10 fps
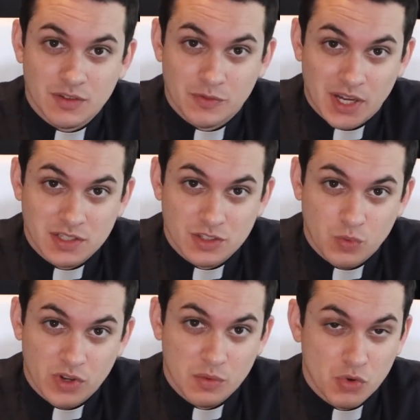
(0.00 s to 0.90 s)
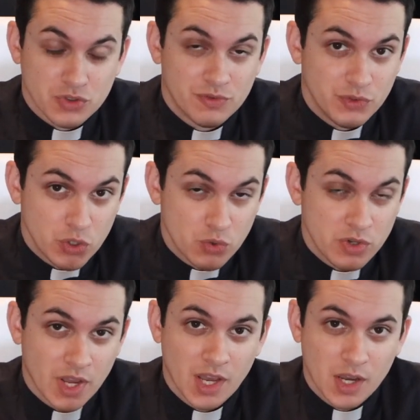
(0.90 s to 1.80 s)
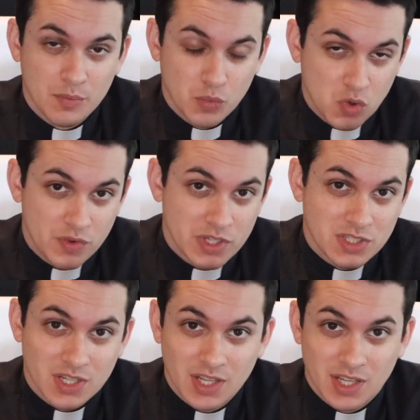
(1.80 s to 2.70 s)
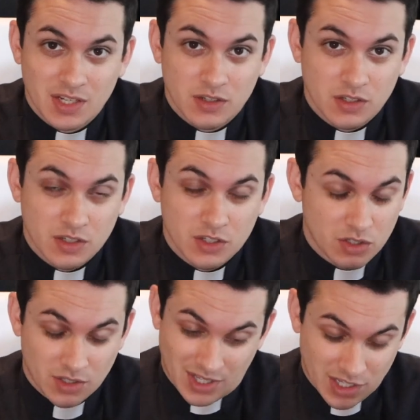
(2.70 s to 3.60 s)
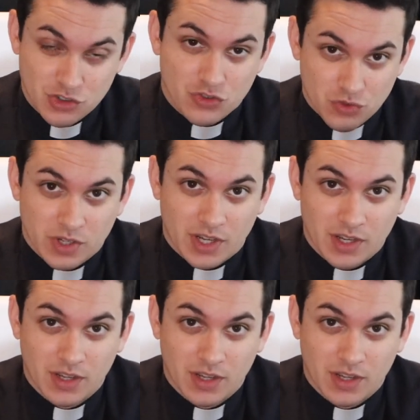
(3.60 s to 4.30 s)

In fact, it's one of the most viewed movies in history.